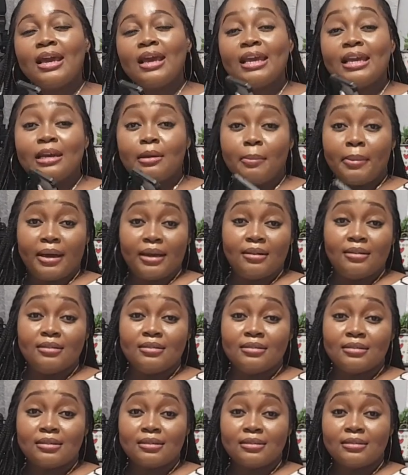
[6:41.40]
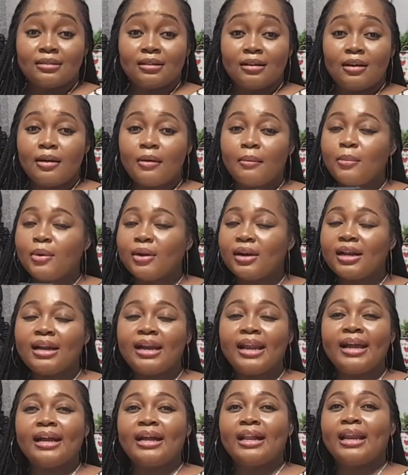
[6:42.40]
It depends. More than
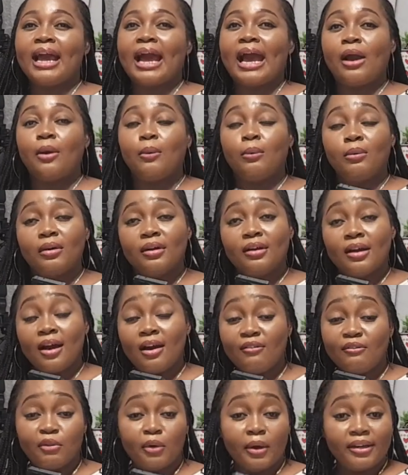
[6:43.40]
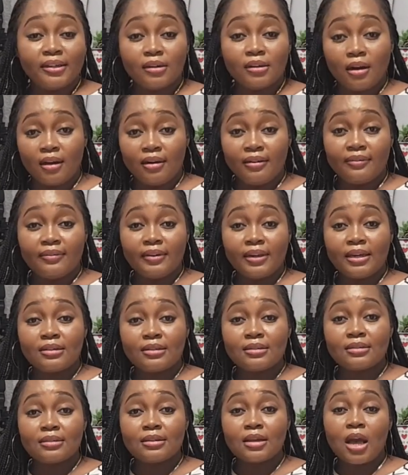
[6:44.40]
likely, I would avoid conflict.
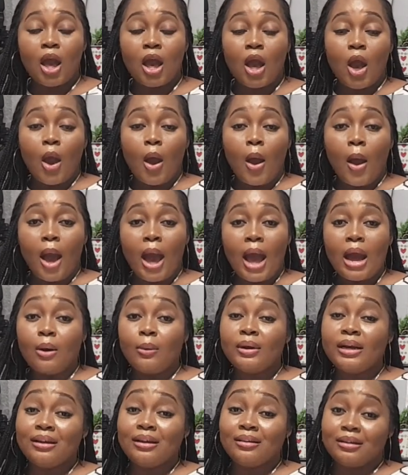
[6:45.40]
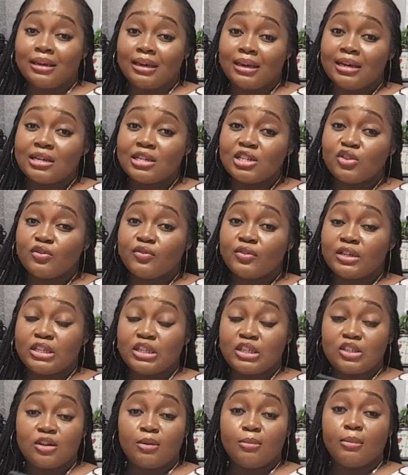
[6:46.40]
I would engage if it
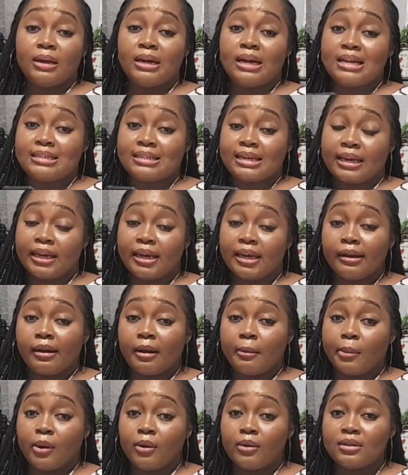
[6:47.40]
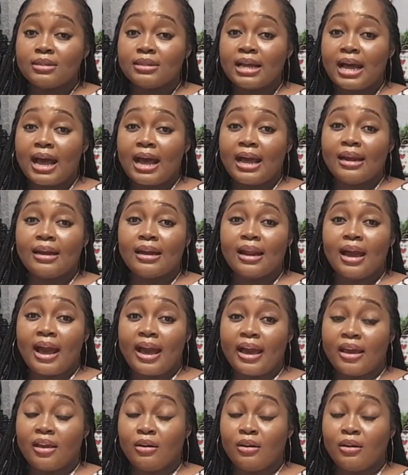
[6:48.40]
is someone that I care about and
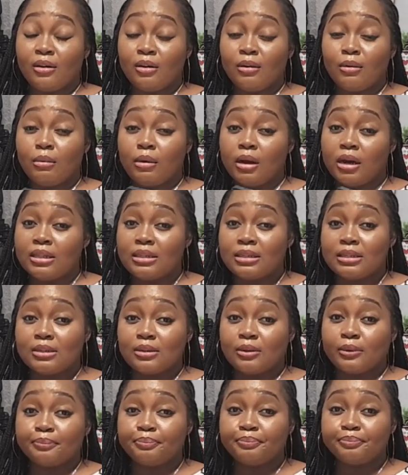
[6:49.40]
I want to